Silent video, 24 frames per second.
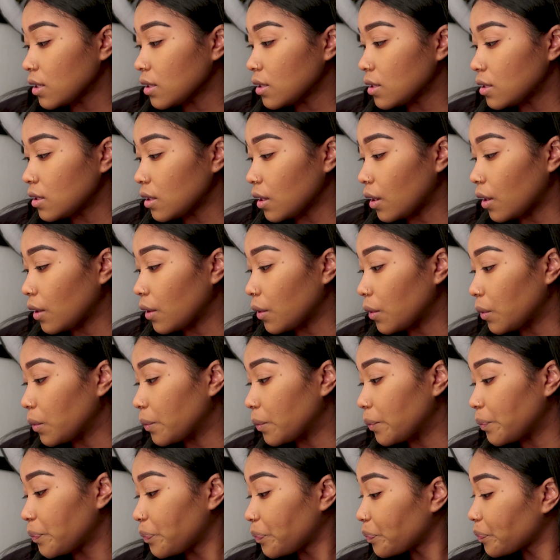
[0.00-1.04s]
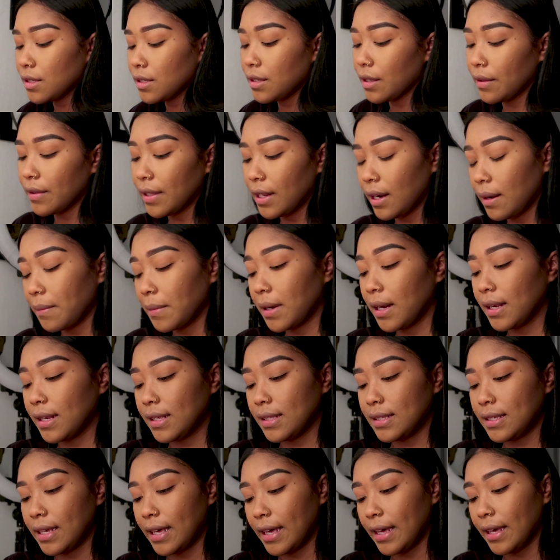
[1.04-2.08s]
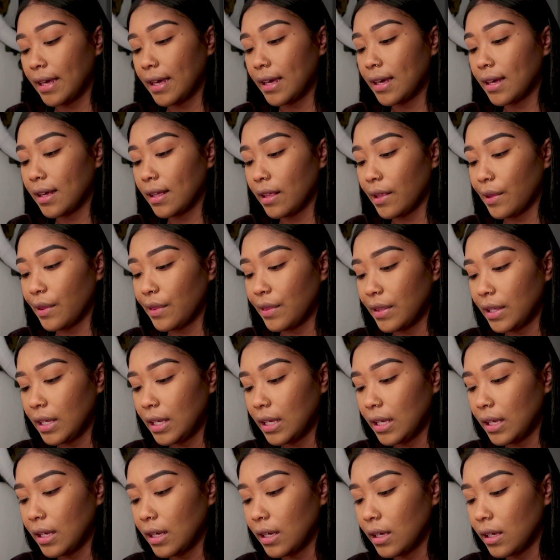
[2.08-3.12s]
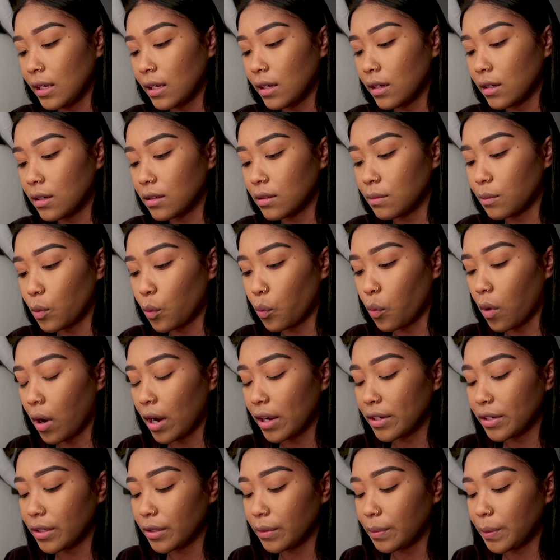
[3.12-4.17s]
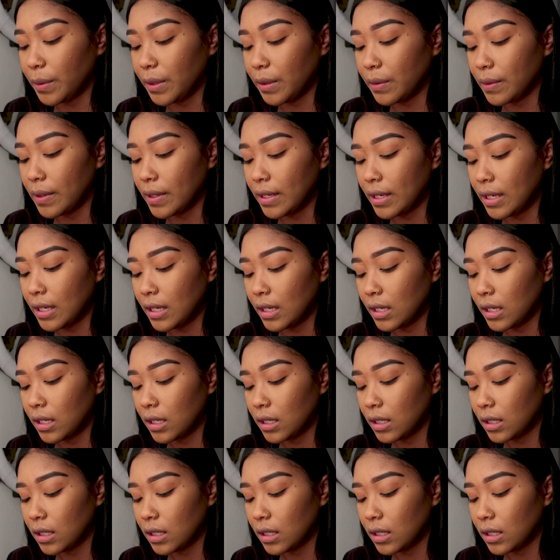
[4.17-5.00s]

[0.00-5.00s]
So then I'm gonna take the Wander Beauty